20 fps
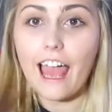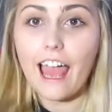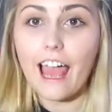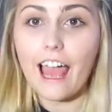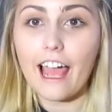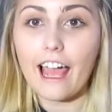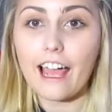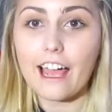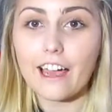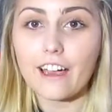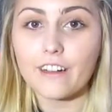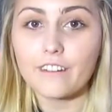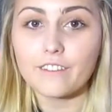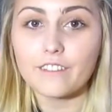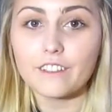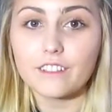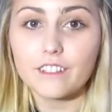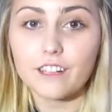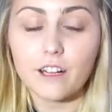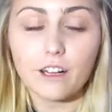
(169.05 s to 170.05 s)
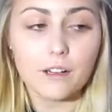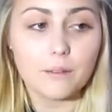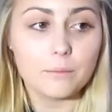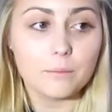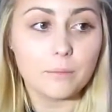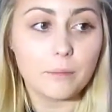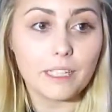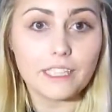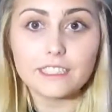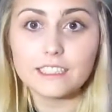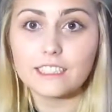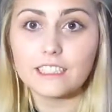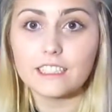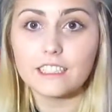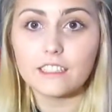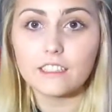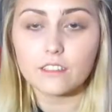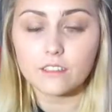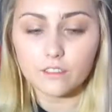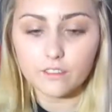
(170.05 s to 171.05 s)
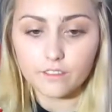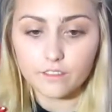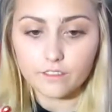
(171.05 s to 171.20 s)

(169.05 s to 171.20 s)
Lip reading: have amazing